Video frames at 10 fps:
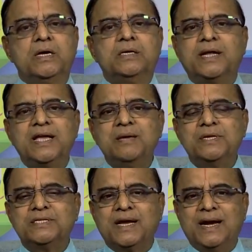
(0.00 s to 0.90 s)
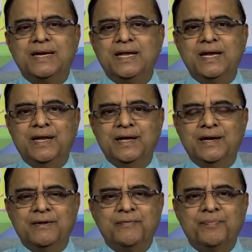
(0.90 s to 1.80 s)
Time is a container
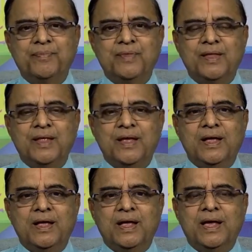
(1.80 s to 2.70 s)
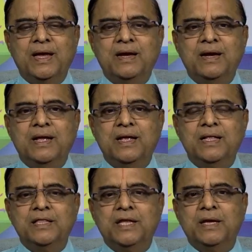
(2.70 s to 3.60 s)
and
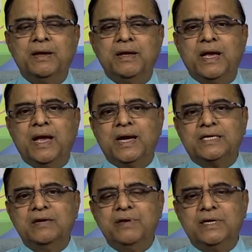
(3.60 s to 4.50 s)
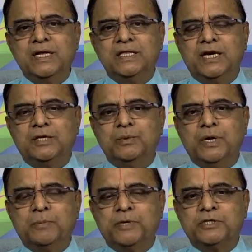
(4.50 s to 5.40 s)
the activity that you
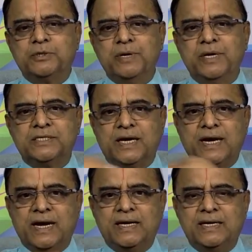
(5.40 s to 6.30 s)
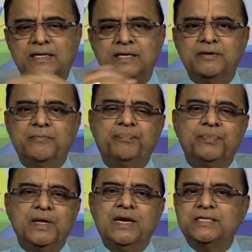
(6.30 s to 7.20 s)
are pursuing is the content.
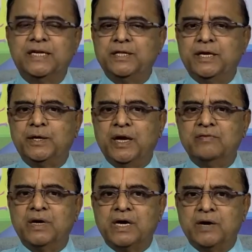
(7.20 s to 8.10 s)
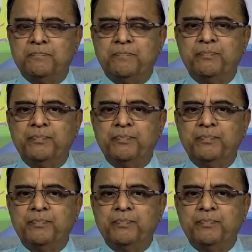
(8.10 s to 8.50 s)
Let's say that you have a cup.